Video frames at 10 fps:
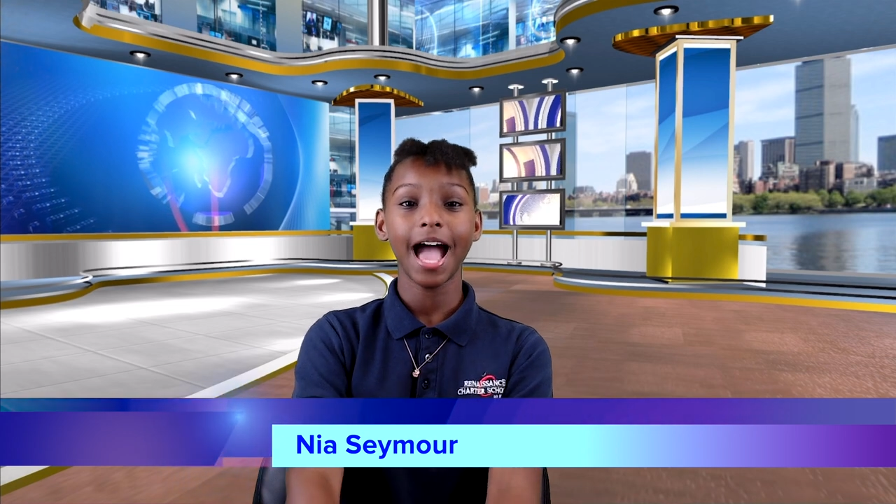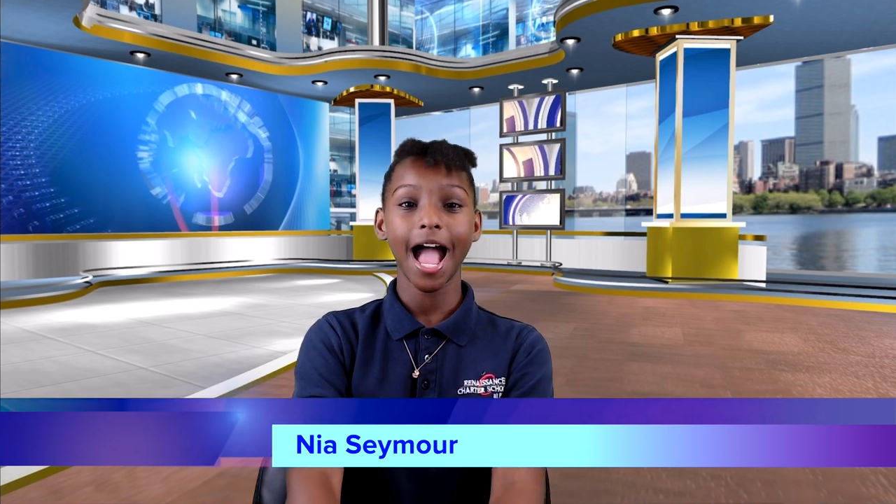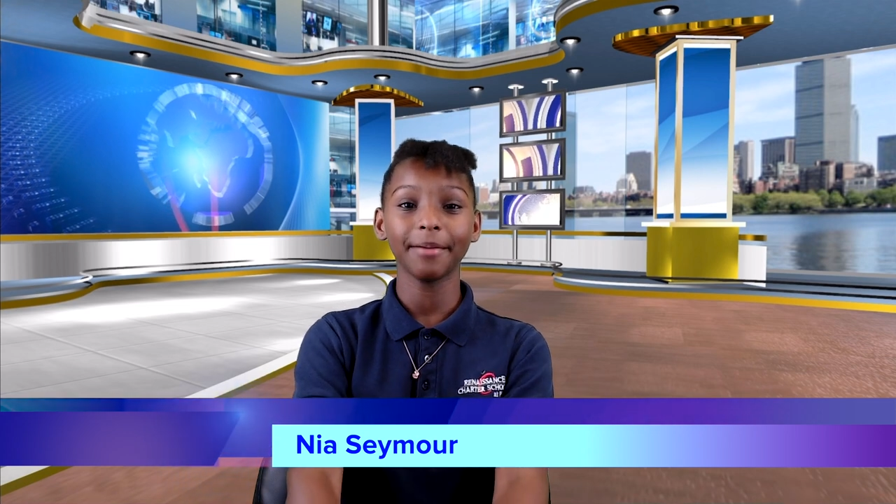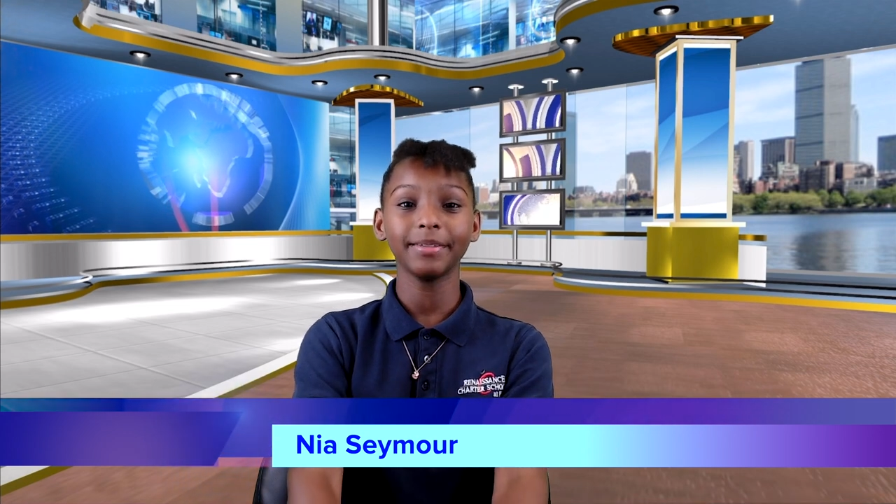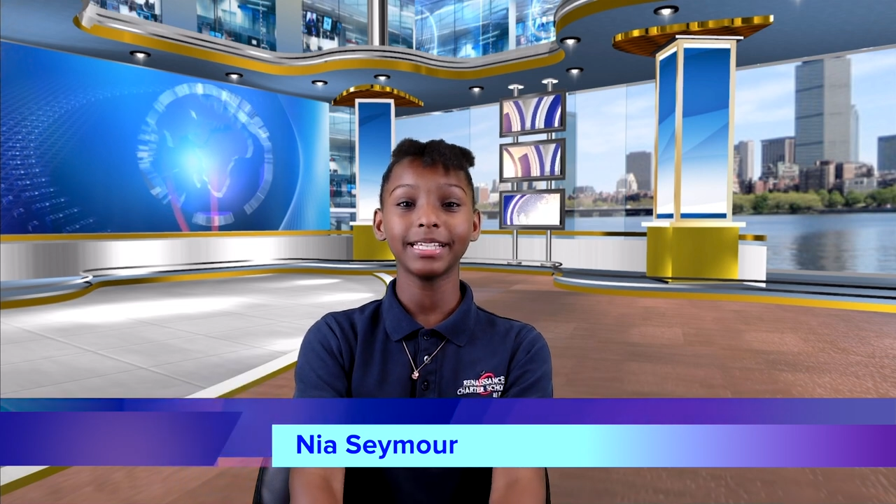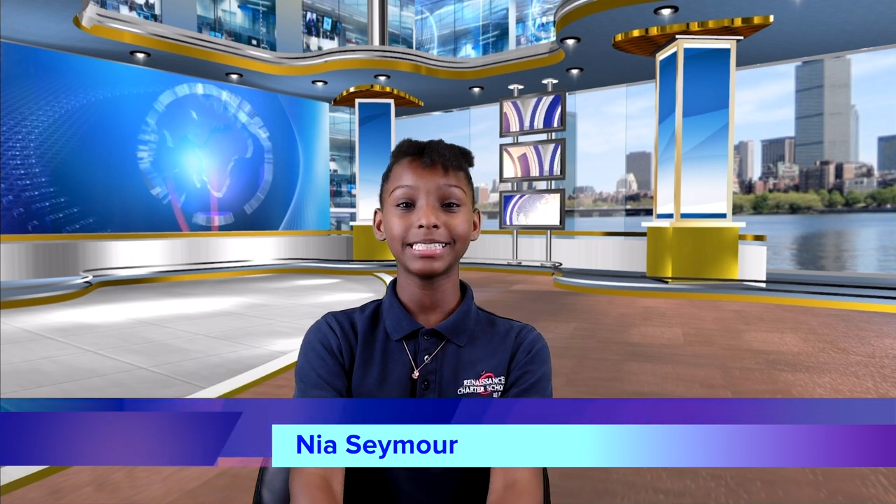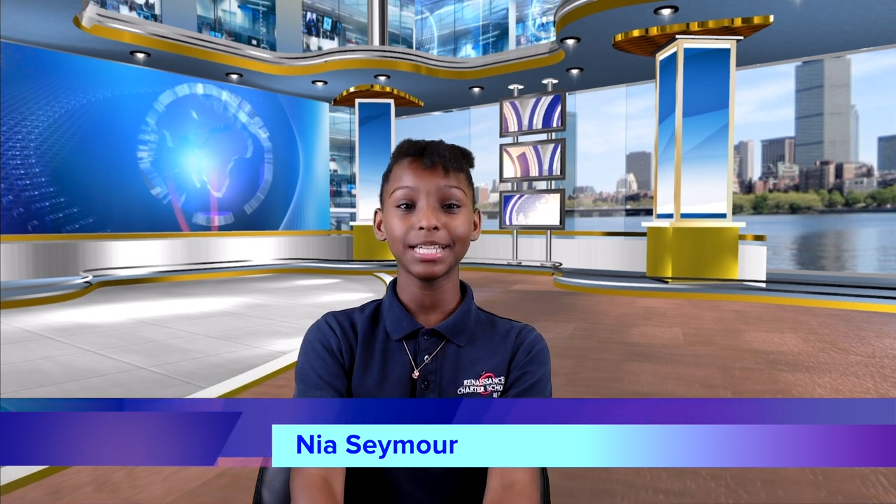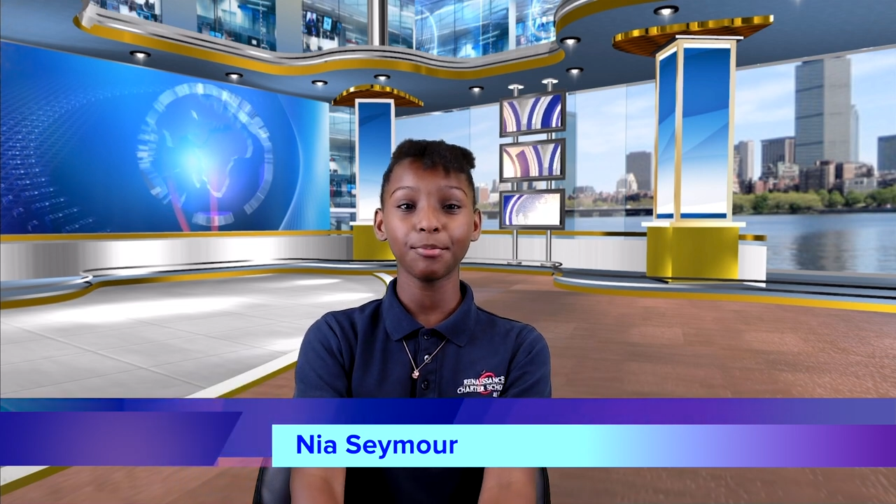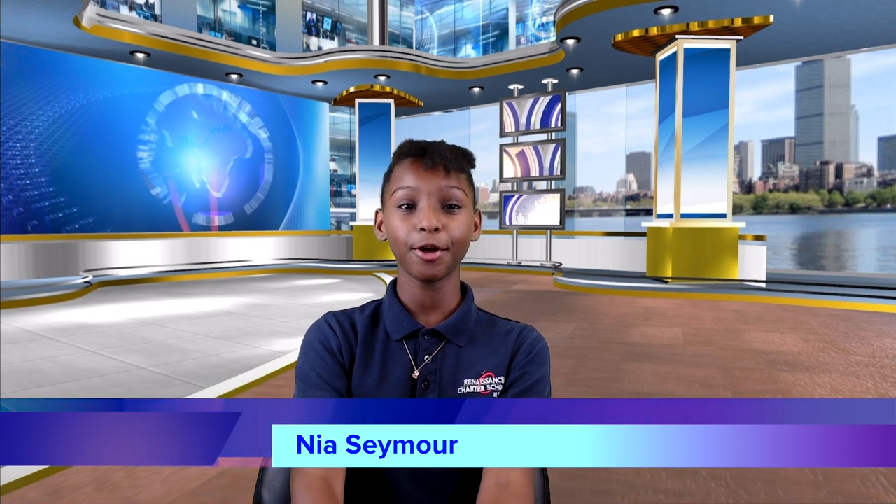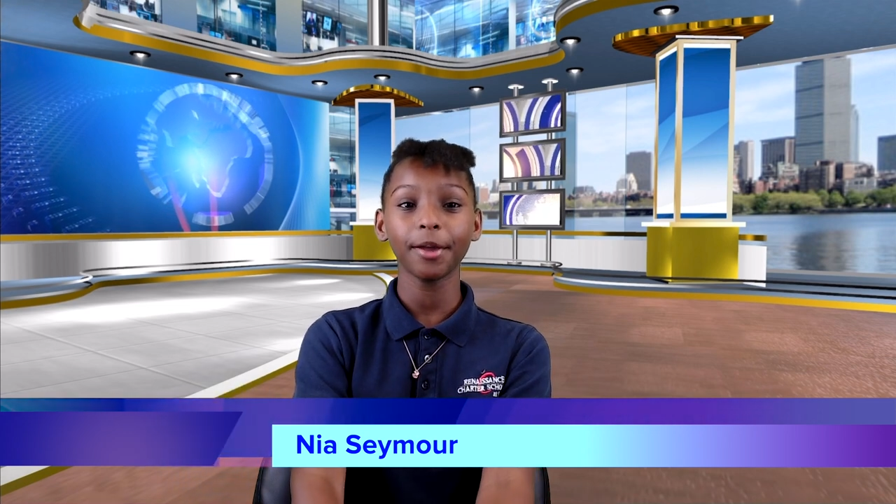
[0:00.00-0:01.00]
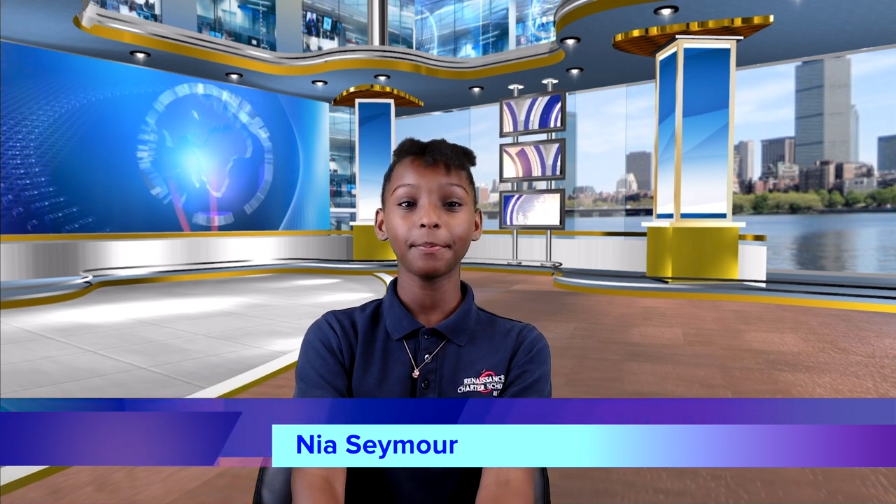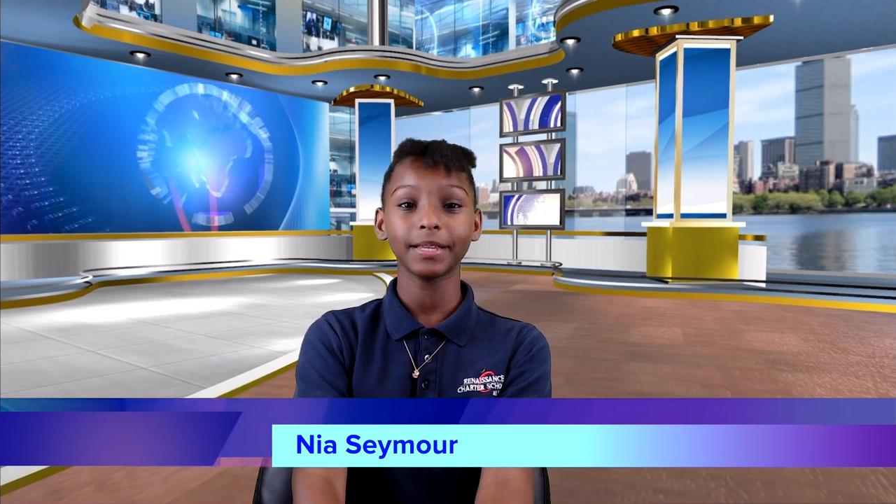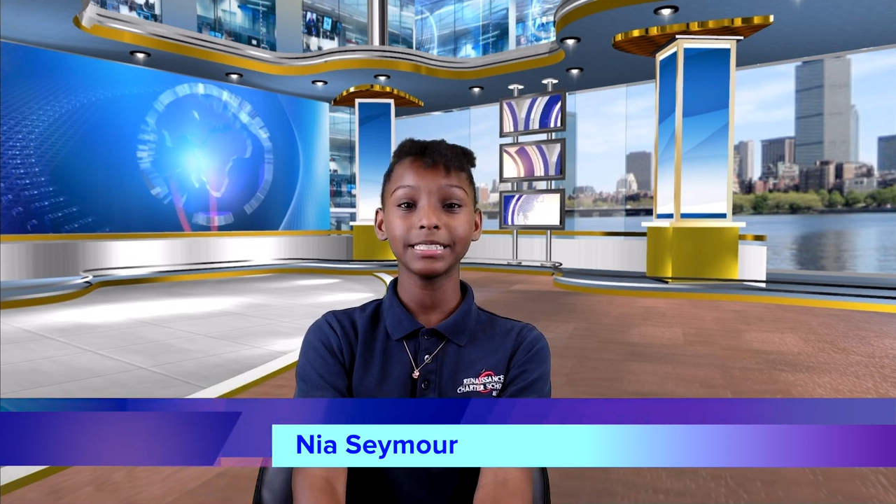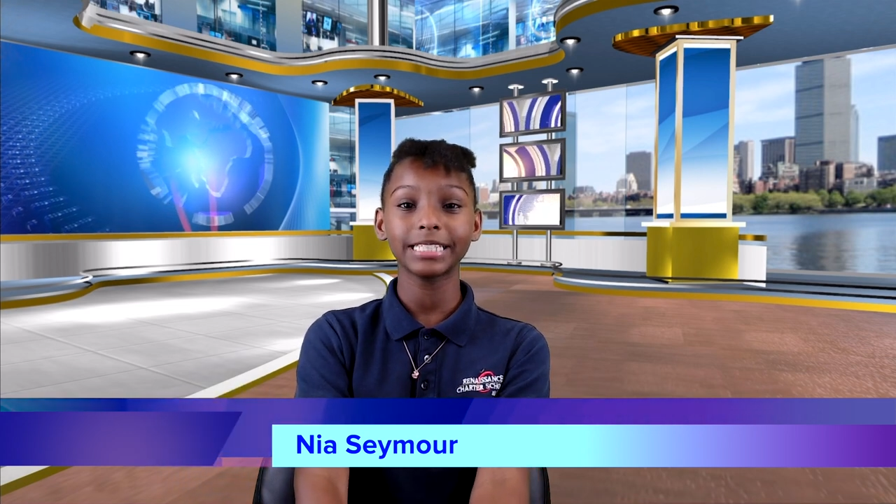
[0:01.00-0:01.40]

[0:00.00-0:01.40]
I'm Nia Seymour. Please